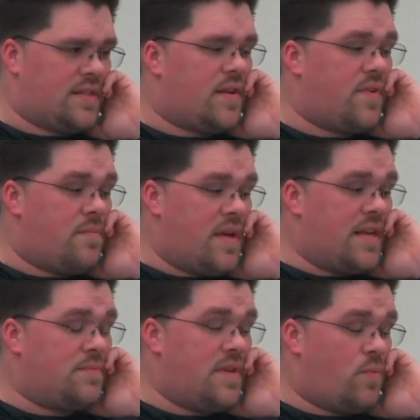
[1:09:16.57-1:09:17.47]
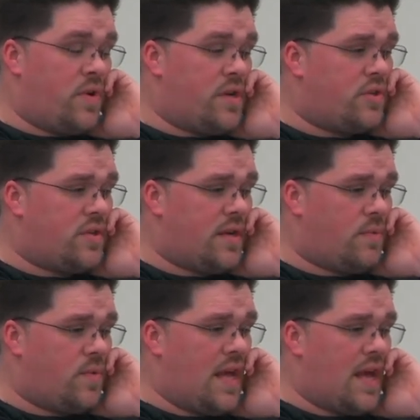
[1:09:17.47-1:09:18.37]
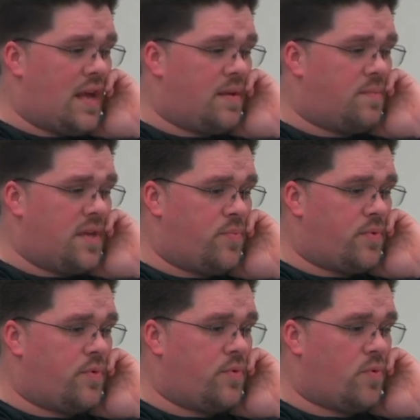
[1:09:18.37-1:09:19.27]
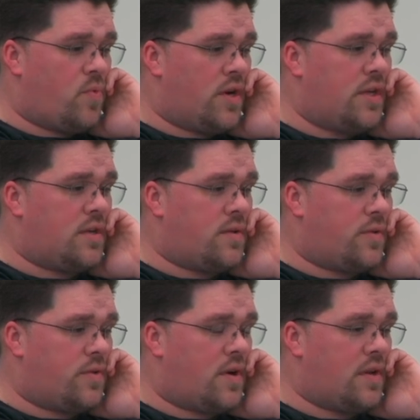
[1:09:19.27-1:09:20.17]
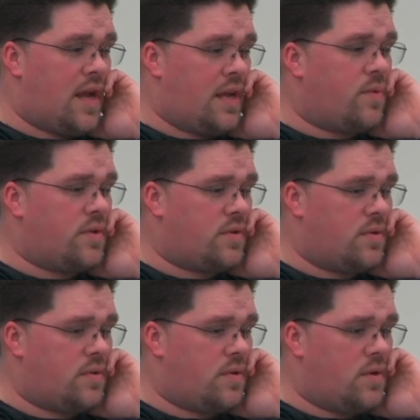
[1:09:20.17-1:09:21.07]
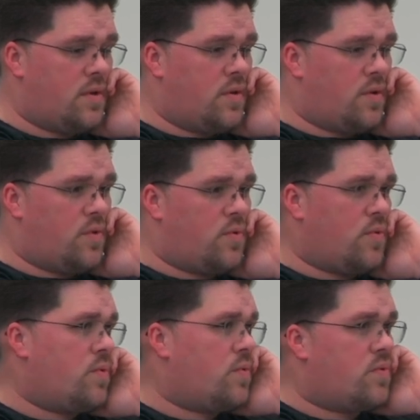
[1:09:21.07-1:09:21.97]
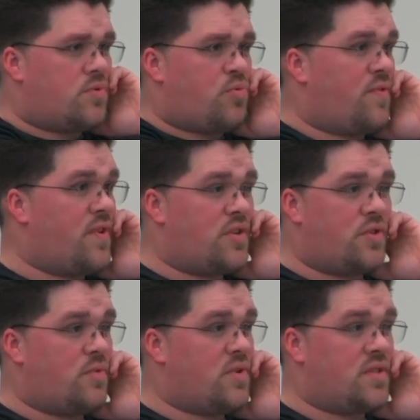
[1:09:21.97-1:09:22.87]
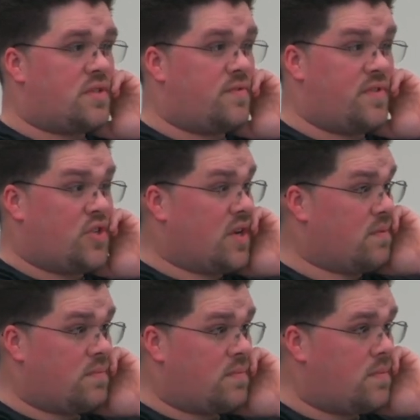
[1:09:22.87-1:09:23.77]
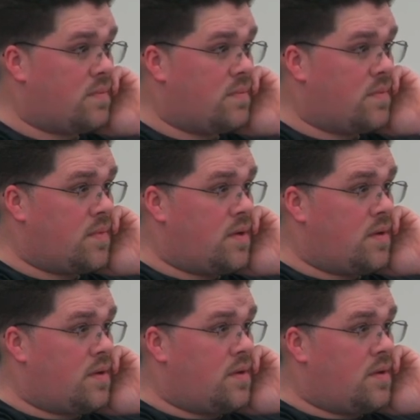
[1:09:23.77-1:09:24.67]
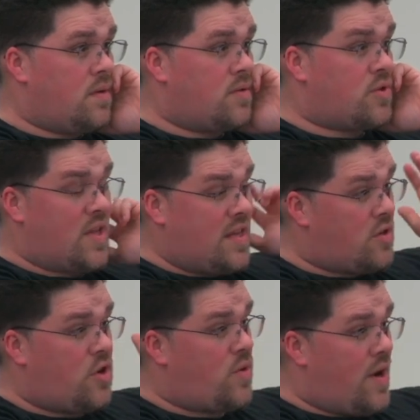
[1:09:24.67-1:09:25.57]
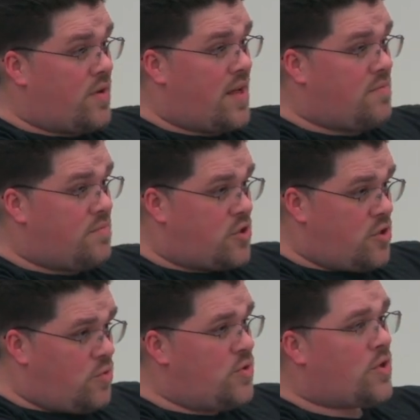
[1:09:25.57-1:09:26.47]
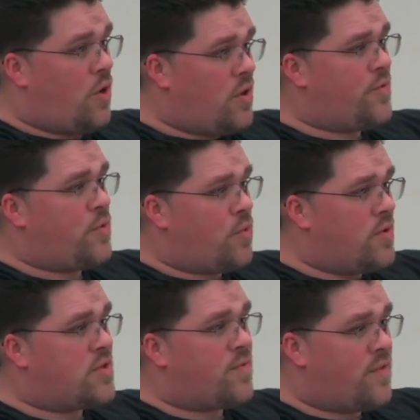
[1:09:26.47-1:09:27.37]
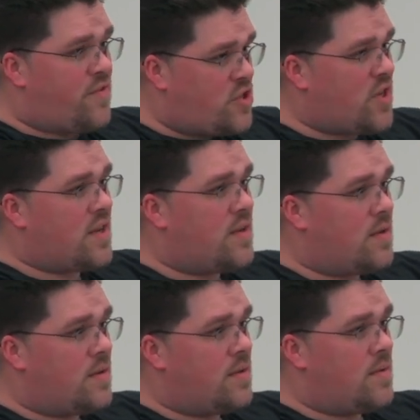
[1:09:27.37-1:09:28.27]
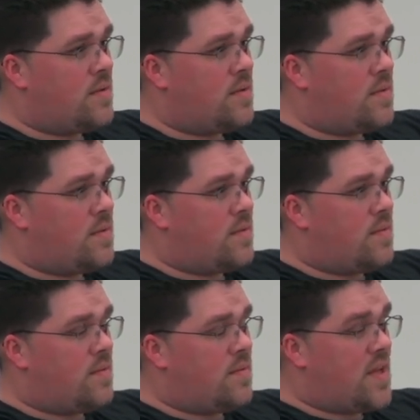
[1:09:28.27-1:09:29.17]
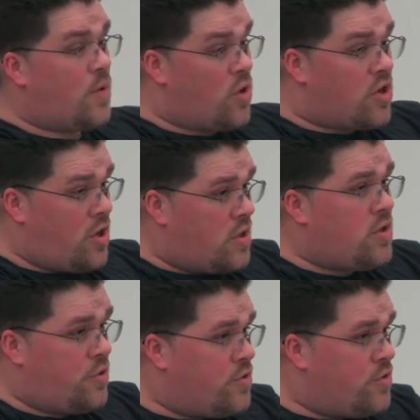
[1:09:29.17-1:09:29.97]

it's tough. And it makes me wish that we had people who were wanting to learn our language whose profession was fishing. So they could go out and use all of the words for fishing that we're gonna